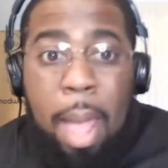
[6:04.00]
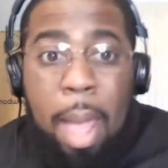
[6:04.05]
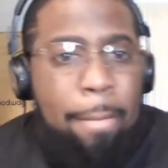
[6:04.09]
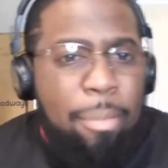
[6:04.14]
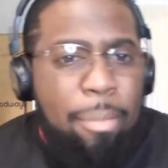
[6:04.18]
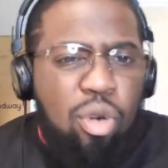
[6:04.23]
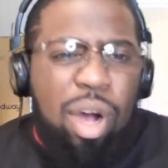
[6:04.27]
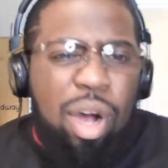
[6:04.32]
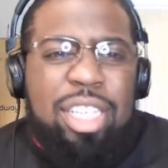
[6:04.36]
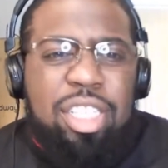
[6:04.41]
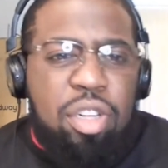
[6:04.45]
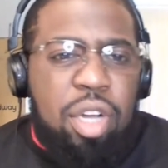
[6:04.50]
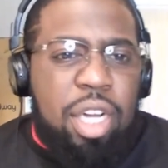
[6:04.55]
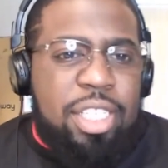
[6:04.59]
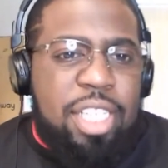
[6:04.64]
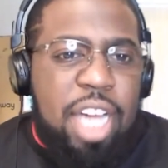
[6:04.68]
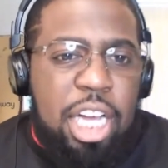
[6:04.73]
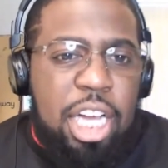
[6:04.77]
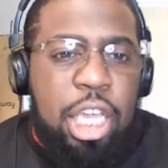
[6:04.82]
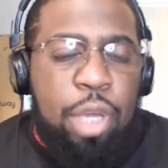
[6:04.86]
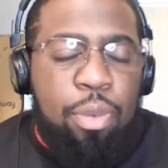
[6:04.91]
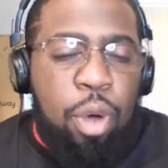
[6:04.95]
But Western
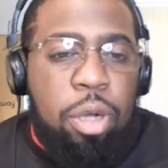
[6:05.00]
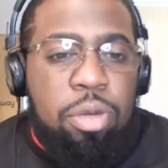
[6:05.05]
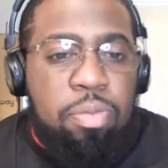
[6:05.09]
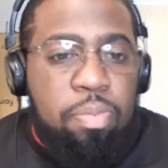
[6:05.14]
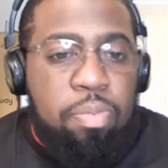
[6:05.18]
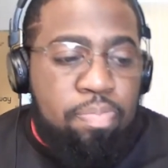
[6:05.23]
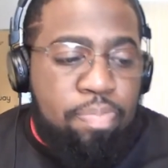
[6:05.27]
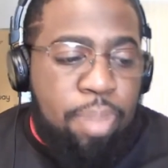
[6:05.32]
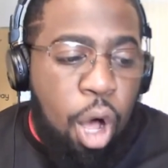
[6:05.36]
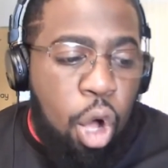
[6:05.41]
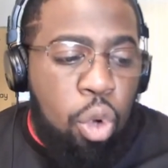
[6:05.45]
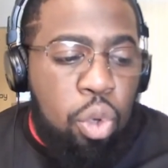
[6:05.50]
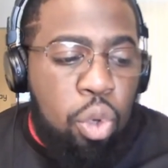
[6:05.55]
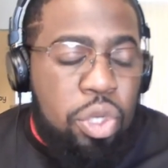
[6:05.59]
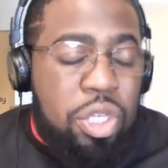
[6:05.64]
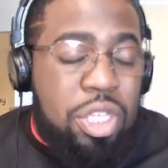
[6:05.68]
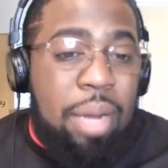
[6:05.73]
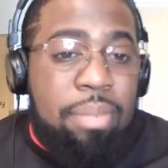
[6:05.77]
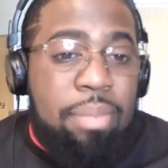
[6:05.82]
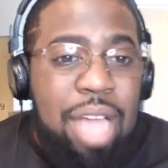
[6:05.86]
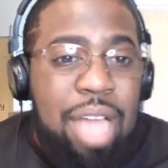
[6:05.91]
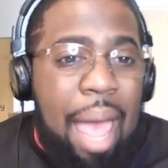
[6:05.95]
Kentucky will pose
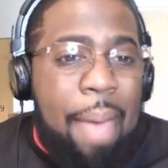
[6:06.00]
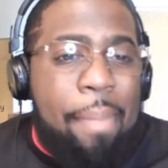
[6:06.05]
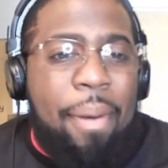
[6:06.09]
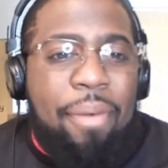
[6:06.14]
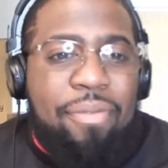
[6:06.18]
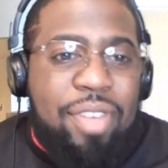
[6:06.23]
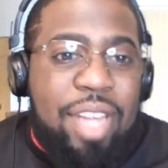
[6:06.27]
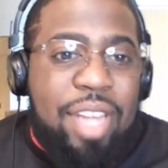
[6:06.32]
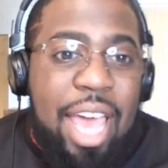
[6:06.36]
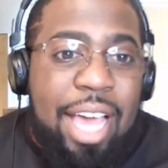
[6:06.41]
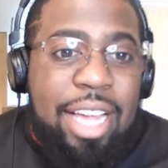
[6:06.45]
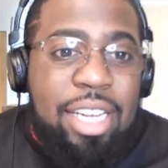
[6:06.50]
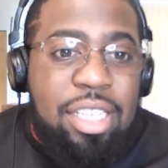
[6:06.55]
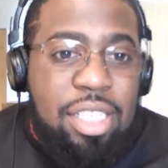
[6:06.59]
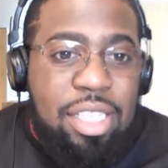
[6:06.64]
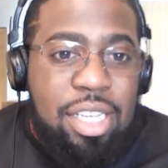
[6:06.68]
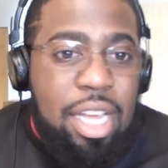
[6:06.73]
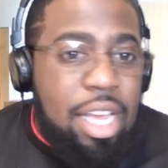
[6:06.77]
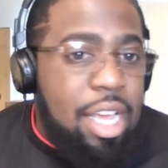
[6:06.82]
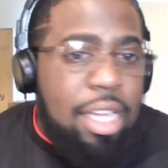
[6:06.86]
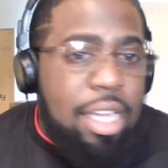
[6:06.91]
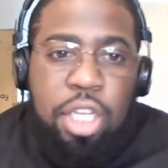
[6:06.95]
some type of test.
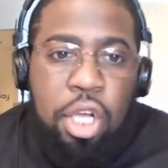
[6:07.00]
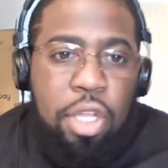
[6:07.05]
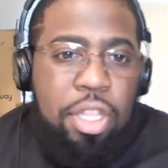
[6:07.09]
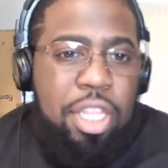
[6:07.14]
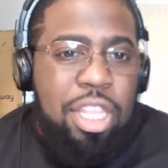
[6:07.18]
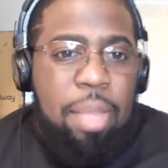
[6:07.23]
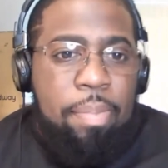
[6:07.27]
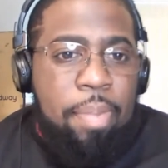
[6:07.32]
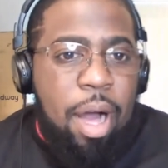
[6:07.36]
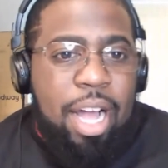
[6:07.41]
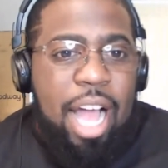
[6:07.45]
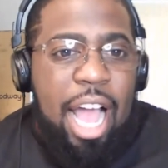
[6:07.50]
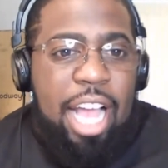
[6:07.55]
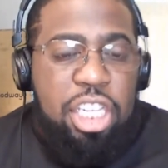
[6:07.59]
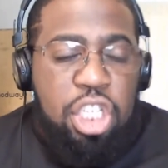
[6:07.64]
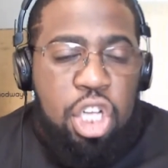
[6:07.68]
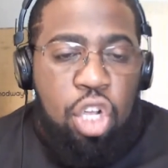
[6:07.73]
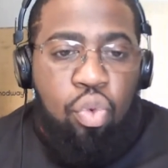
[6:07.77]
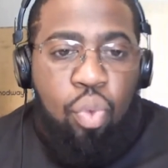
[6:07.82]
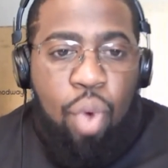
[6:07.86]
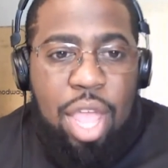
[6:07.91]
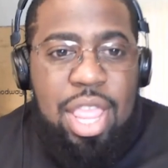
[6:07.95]
Still think the Buckeyes
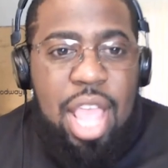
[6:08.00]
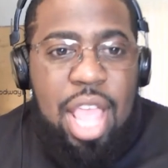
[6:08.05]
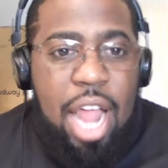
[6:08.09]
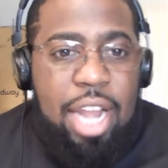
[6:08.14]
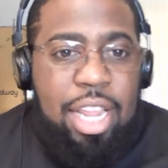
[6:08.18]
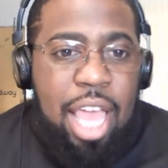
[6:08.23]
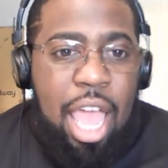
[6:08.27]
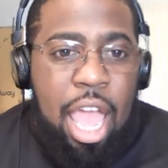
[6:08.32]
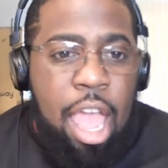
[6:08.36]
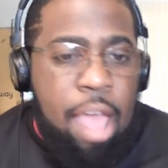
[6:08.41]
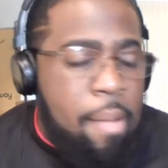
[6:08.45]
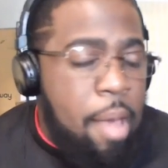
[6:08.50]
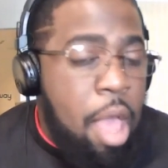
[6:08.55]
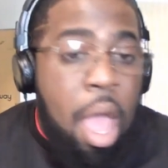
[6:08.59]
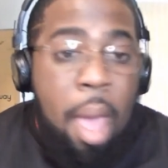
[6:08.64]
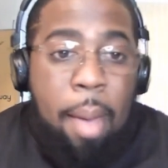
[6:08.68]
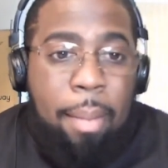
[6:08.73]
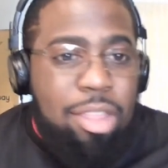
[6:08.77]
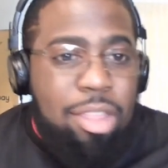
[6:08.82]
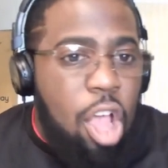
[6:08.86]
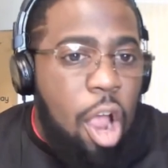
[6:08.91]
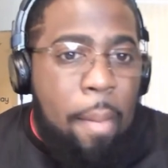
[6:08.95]
should win that game,
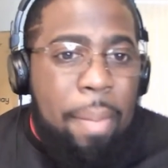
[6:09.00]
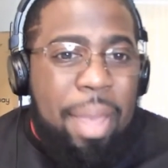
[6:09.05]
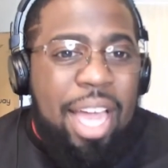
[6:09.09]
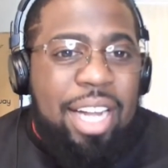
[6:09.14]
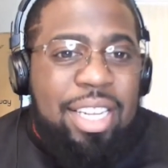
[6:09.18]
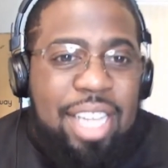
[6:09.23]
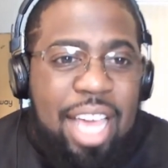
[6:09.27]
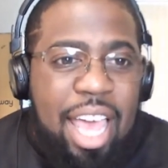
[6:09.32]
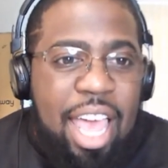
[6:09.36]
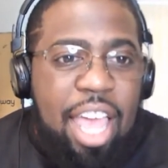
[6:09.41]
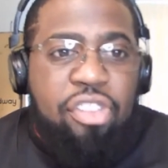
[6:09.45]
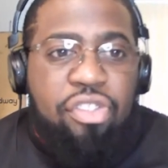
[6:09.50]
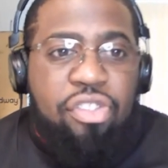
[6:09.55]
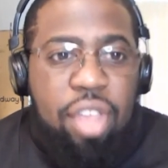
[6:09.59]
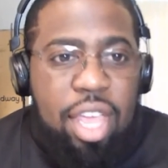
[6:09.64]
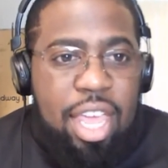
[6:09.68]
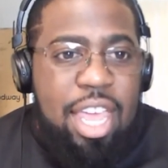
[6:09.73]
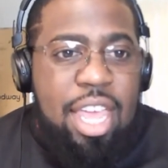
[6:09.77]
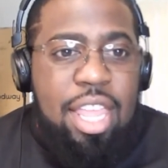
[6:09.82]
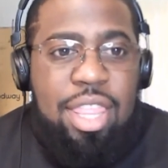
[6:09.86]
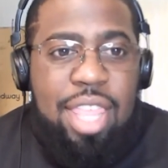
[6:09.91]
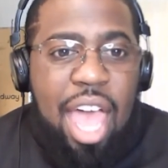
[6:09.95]
but there will be a test
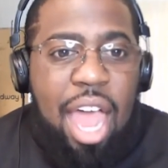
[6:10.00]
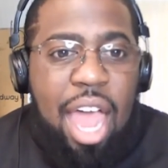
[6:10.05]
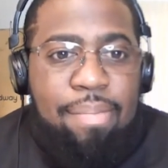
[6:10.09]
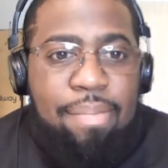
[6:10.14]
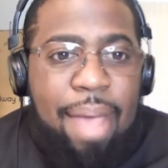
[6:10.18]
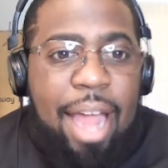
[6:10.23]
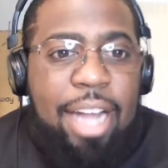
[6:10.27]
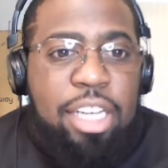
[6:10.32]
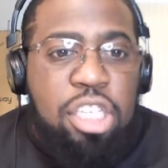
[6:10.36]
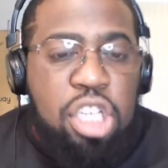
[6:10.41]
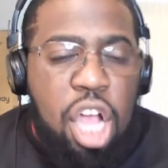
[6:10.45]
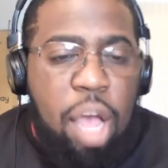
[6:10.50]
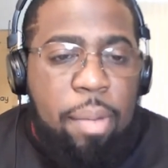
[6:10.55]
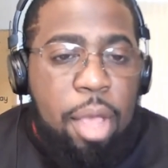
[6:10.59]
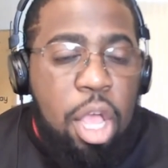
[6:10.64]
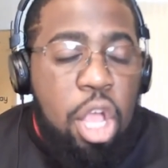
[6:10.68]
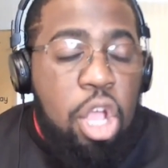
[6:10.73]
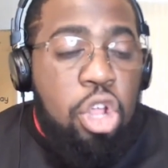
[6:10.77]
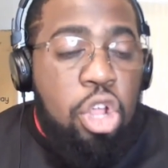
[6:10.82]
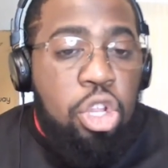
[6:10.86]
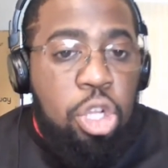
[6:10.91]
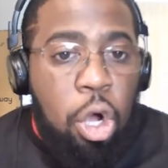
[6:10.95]
in that matchup.
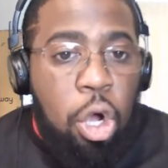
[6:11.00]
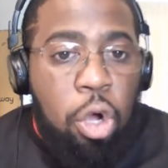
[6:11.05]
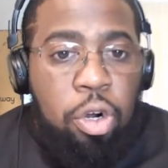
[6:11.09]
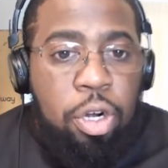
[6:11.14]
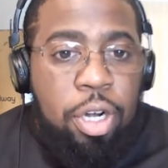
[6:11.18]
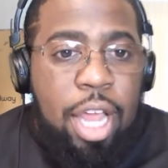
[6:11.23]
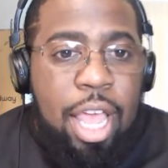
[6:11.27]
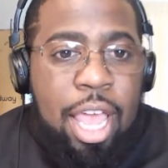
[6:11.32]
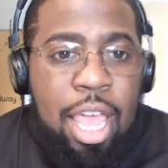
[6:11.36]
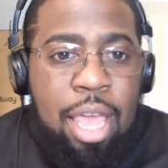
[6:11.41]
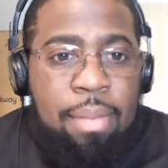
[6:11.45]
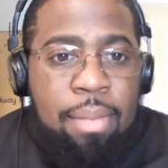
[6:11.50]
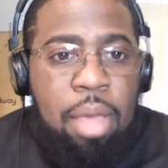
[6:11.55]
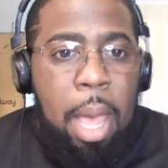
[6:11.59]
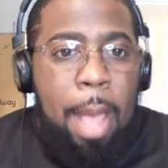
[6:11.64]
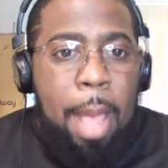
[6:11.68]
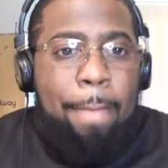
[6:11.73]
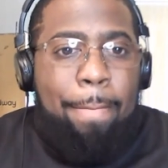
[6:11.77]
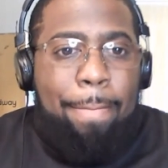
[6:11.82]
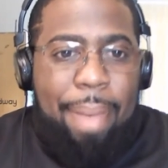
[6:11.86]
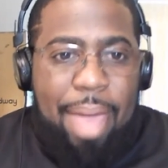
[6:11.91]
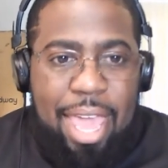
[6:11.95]
Notre Dame,
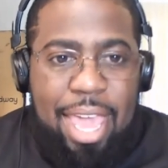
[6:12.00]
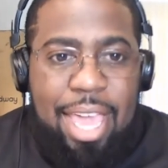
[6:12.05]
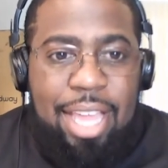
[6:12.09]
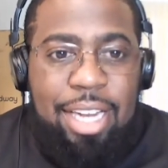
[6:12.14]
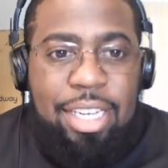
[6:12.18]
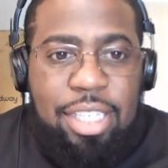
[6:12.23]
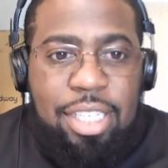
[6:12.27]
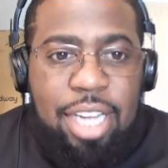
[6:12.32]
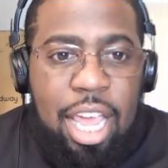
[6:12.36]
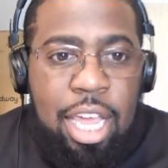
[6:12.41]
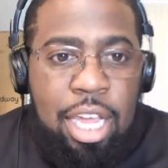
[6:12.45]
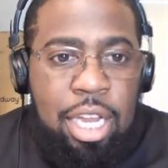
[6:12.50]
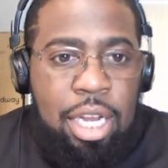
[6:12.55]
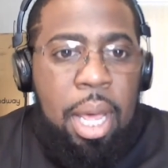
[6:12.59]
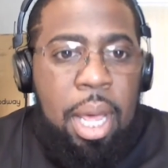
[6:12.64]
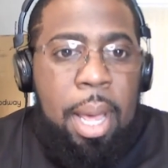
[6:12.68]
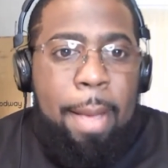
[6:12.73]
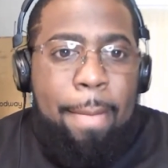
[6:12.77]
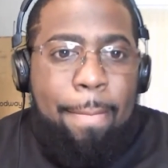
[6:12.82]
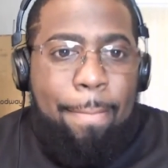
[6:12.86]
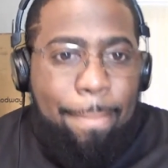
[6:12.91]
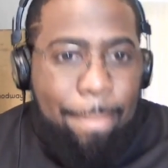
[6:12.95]
Penn State,
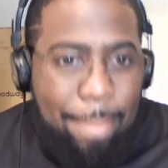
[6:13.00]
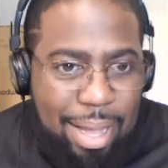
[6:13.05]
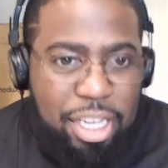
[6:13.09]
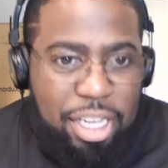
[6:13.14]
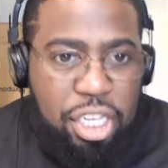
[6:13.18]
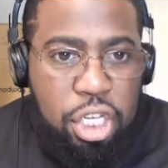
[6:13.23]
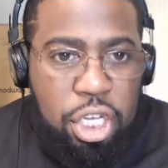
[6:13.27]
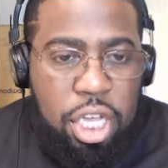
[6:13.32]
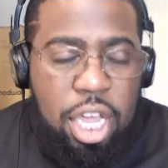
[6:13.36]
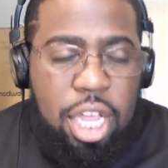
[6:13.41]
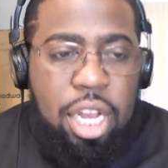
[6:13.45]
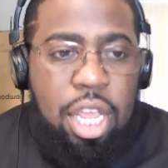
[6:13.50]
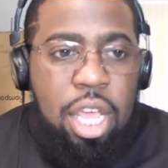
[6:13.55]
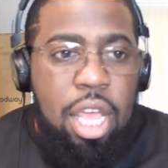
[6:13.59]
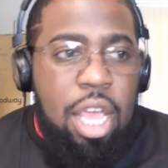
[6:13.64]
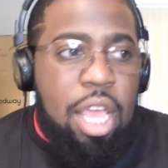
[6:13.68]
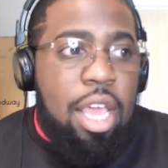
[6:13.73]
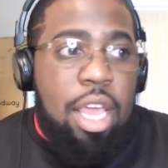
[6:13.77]
Michigan.